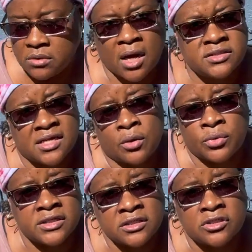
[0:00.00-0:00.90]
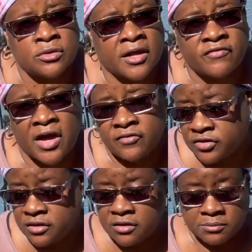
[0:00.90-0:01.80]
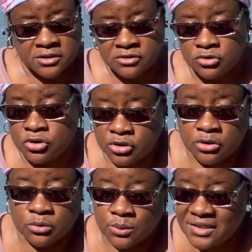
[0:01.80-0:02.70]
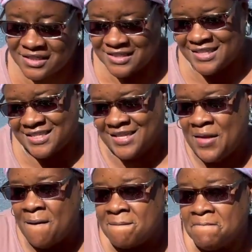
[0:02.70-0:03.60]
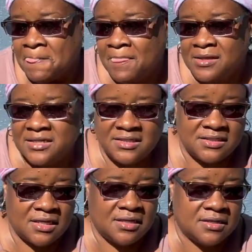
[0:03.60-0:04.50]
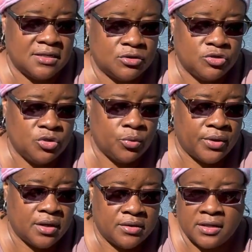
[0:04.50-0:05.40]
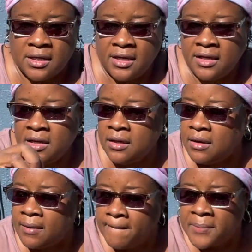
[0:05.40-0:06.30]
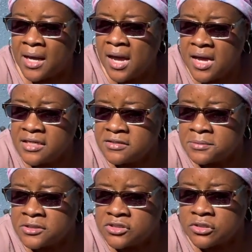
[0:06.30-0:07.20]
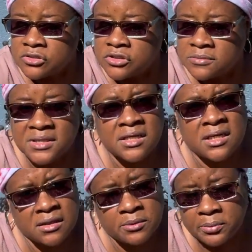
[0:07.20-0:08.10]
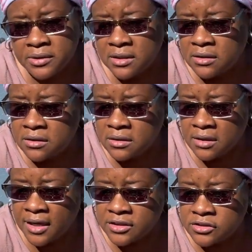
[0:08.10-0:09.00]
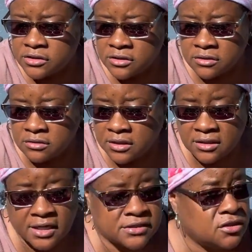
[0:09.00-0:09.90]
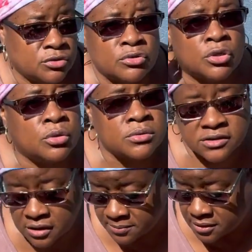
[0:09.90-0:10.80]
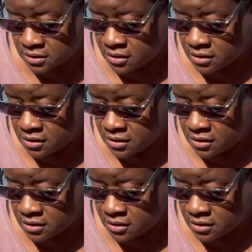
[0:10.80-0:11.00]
see, I wanted to do like 5 in here. I'm just gonna do 2. They said that they don't do well in the heat, but I had some nasturtiums and they did pretty good last year. They lasted through the whole summer